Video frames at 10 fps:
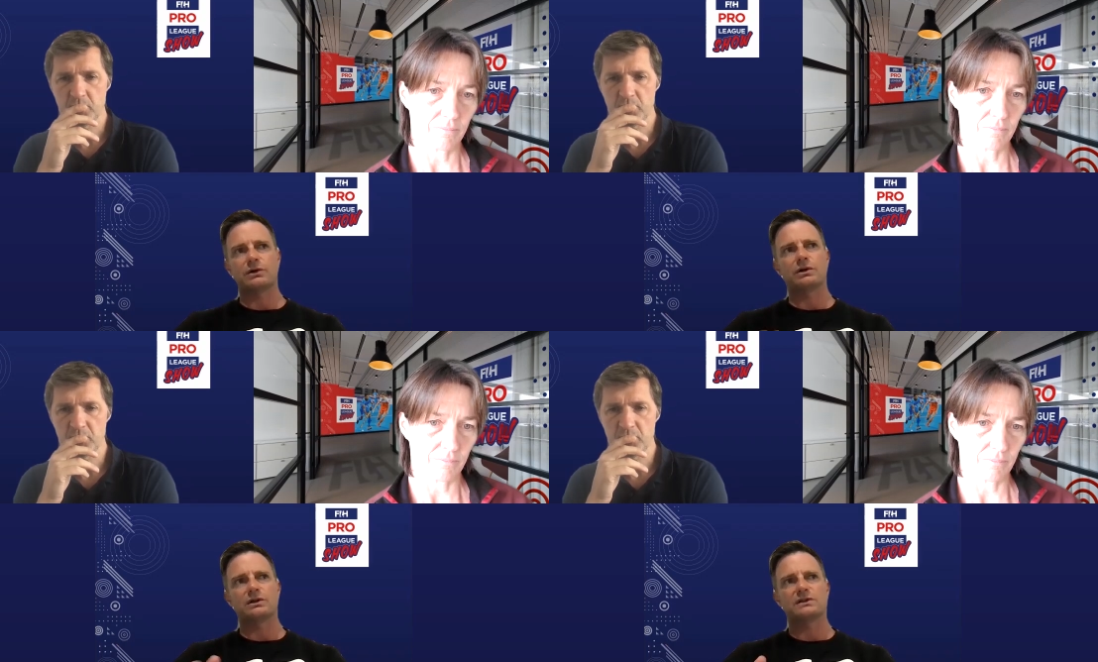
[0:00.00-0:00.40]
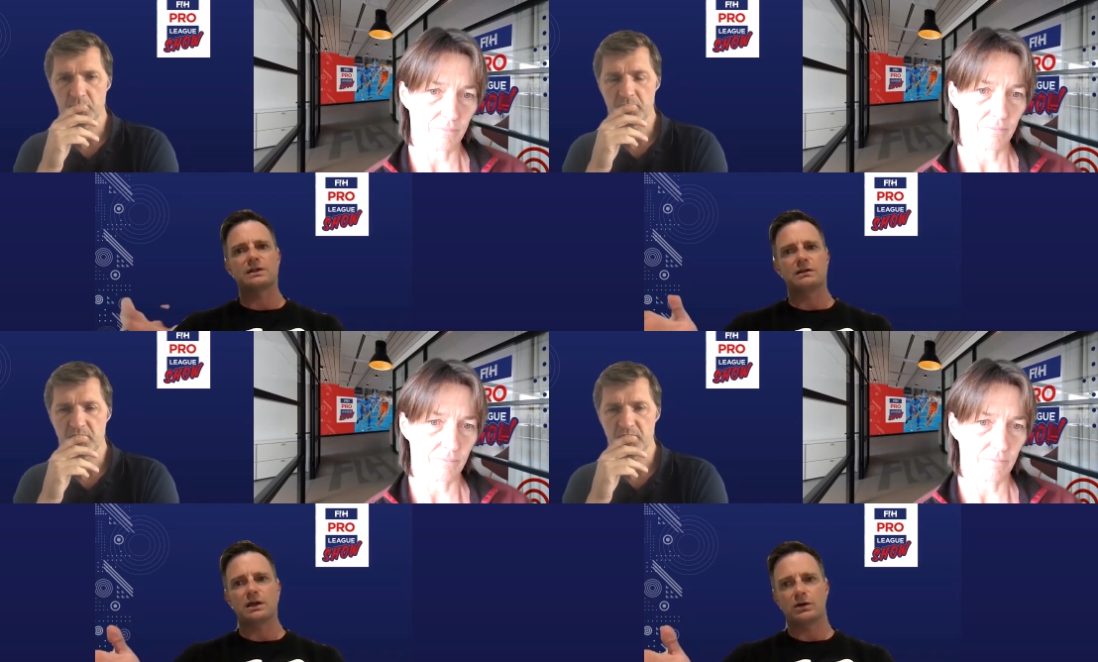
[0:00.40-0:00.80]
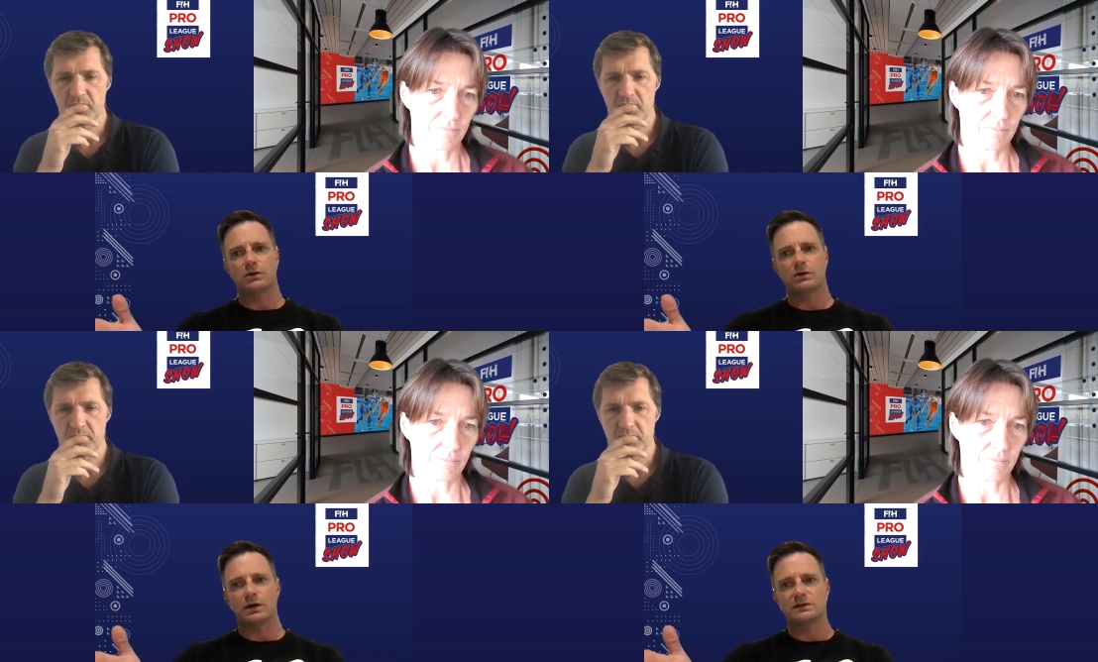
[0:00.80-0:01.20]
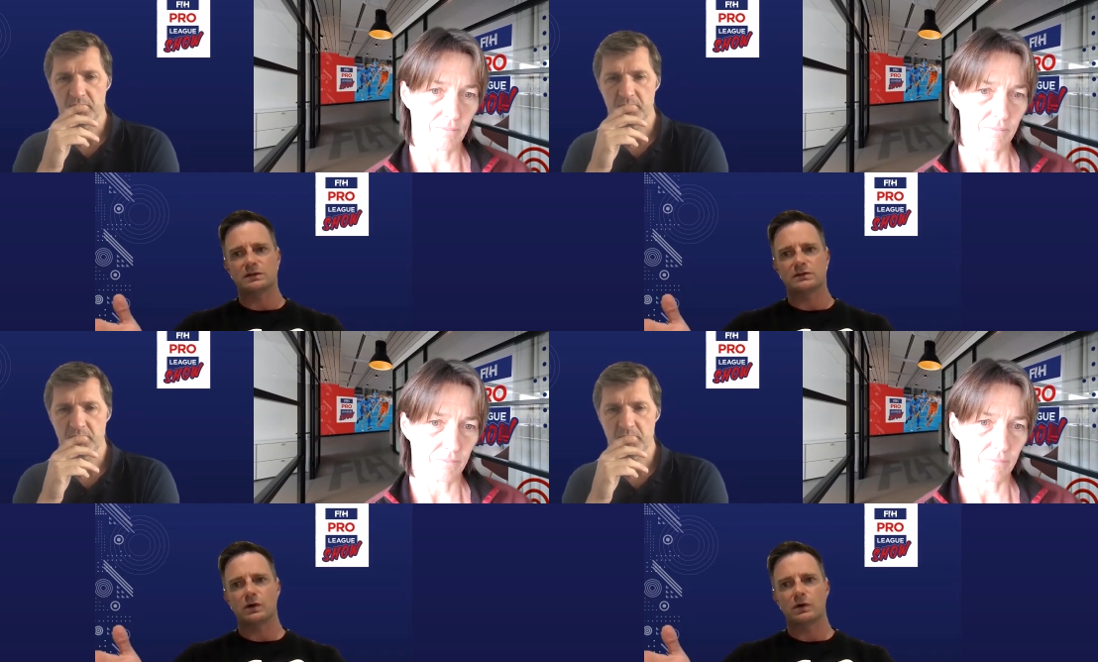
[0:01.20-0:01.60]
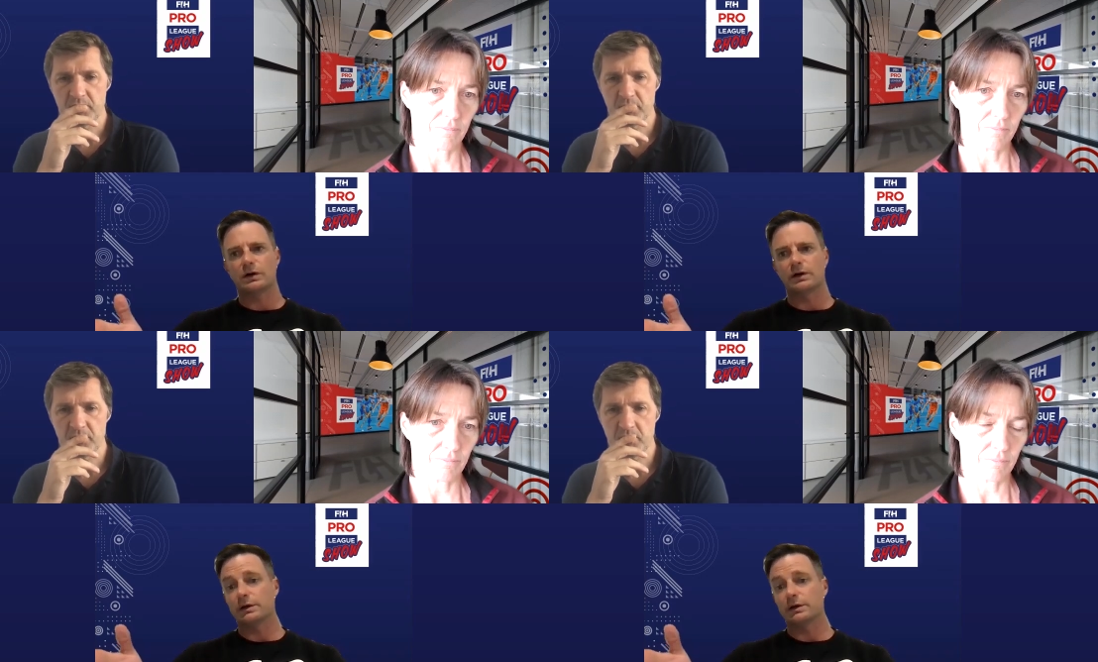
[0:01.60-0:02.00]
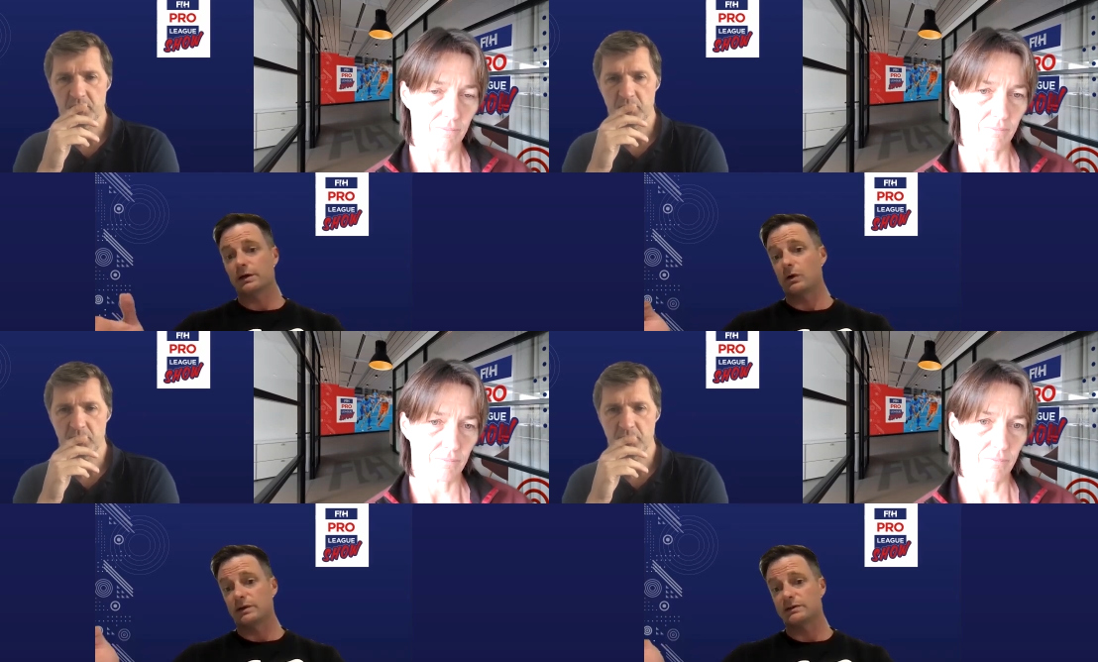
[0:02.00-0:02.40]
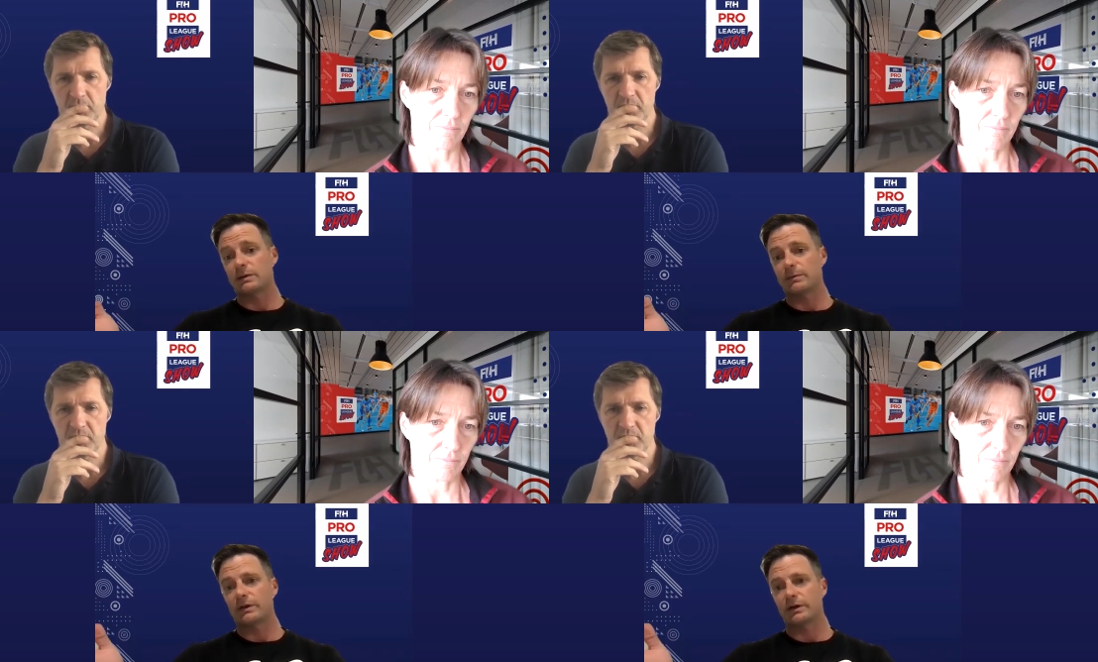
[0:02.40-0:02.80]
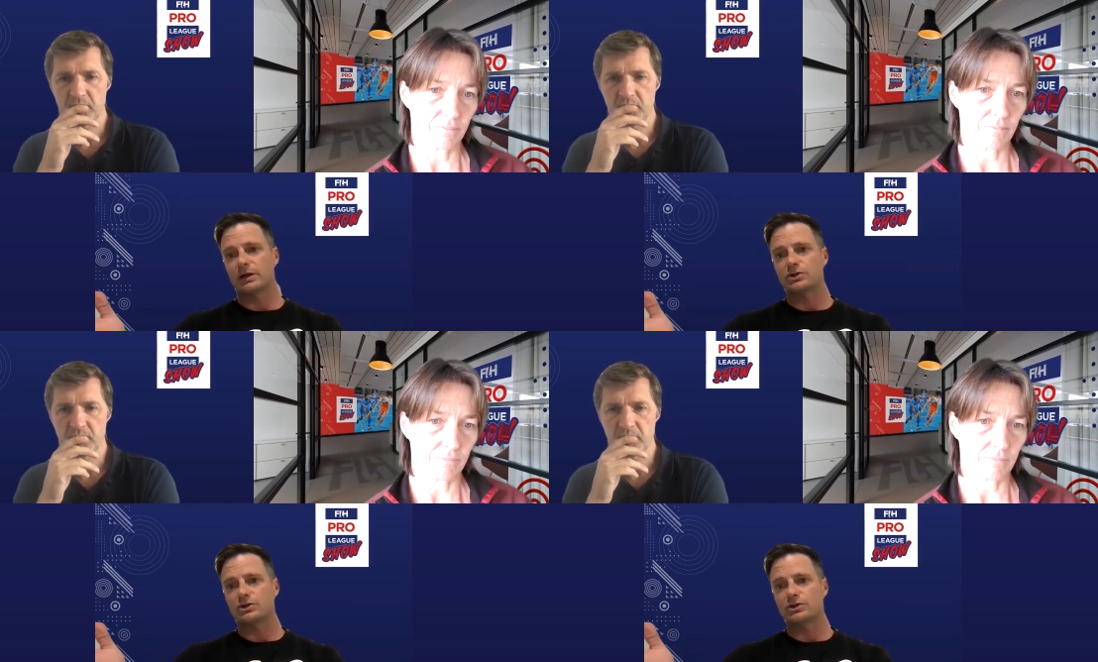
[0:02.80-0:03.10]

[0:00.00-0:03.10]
Speaker 1: don't extend their careers as long as some other